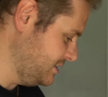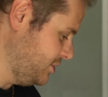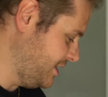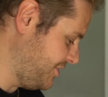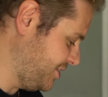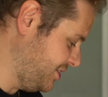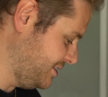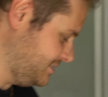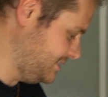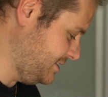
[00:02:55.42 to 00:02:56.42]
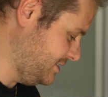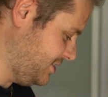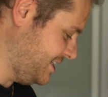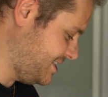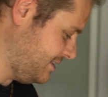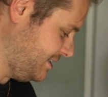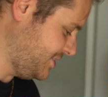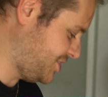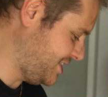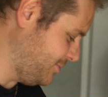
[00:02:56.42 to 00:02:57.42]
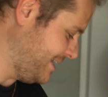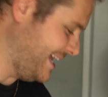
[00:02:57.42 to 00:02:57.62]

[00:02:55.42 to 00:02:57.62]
not in the third, not in the, oh shit, we'll